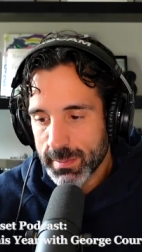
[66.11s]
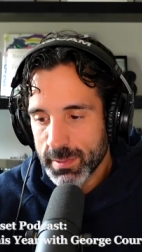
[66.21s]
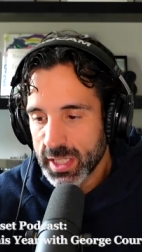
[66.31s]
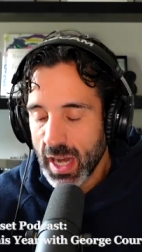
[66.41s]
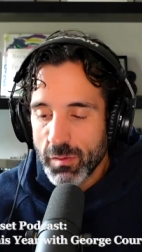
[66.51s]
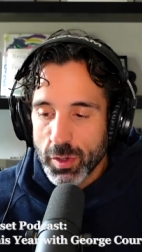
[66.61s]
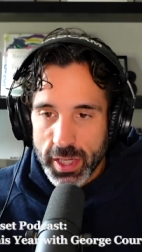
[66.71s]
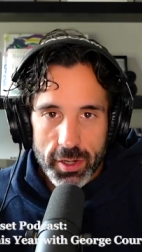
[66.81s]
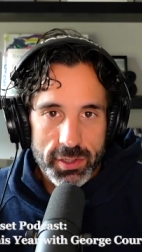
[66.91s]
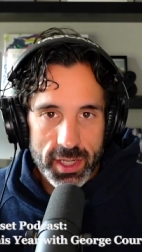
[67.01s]
several
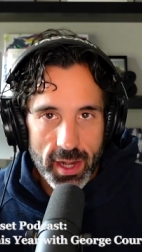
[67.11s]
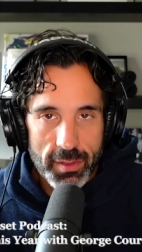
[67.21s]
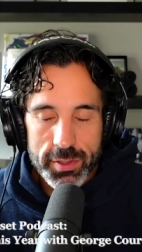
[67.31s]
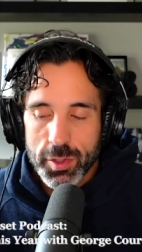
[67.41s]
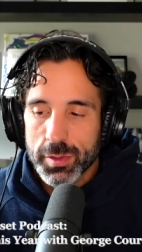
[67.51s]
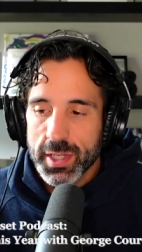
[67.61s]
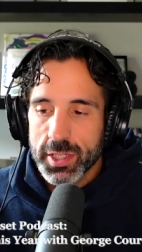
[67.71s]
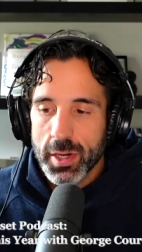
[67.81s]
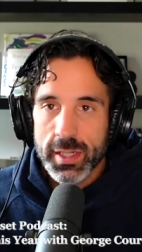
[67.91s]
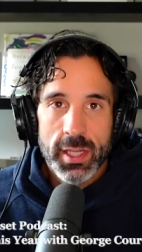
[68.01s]
years in another school
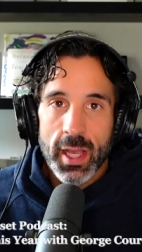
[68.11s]
district.